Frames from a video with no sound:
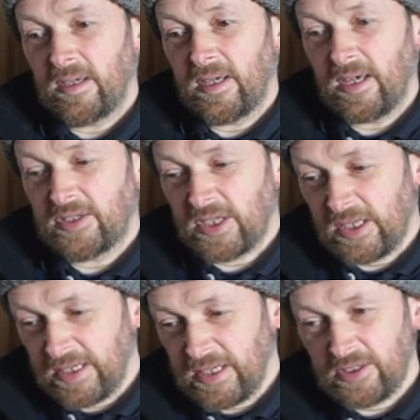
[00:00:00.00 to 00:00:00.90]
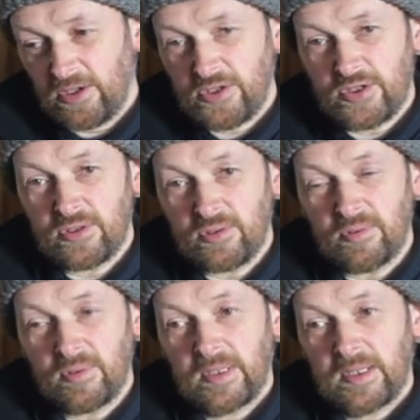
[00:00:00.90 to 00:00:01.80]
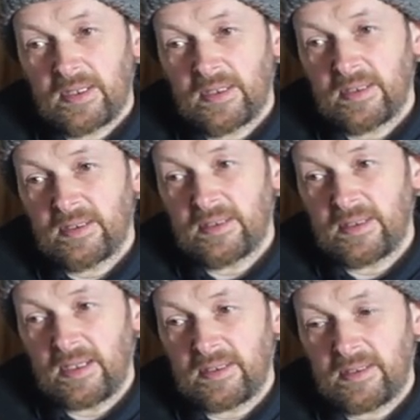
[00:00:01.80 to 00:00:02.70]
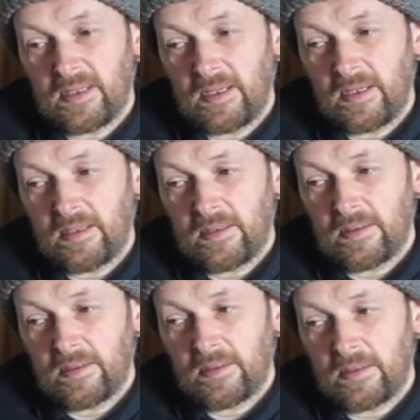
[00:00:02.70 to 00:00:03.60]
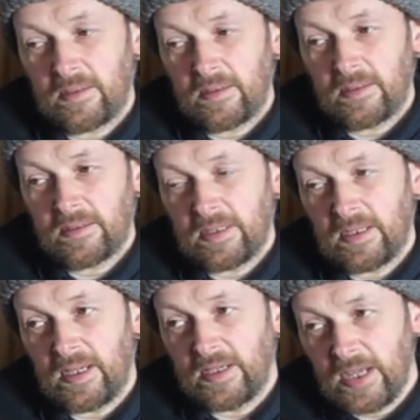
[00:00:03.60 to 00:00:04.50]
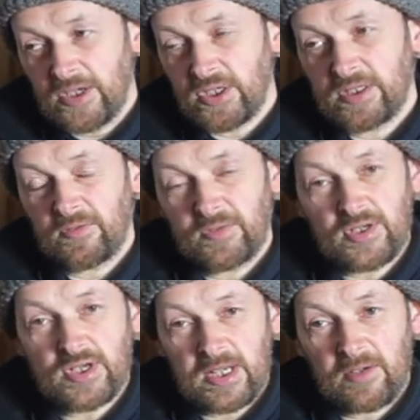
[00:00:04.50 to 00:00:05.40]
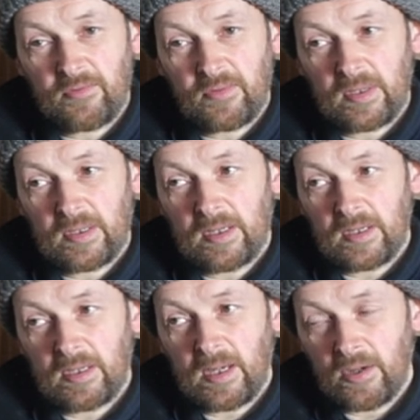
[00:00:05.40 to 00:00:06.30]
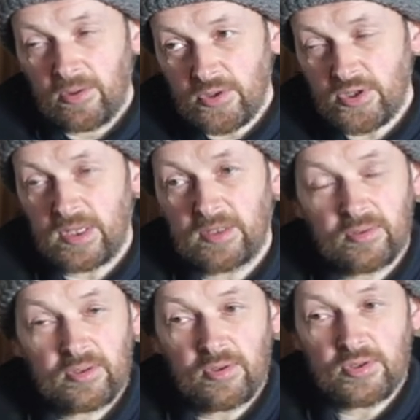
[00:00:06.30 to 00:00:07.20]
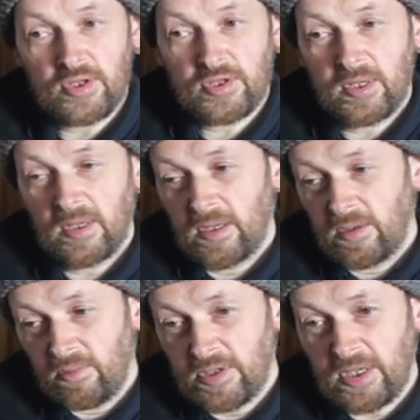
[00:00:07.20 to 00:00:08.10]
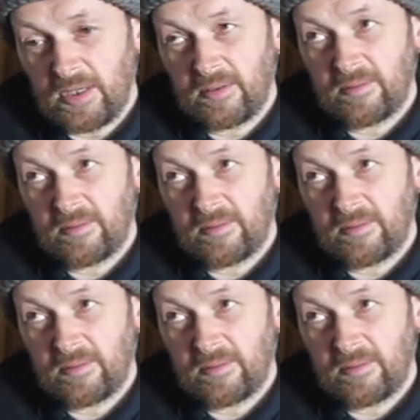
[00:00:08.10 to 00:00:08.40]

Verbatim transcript: it's clear to us now that uh, the initiative to save a house and houses, was a.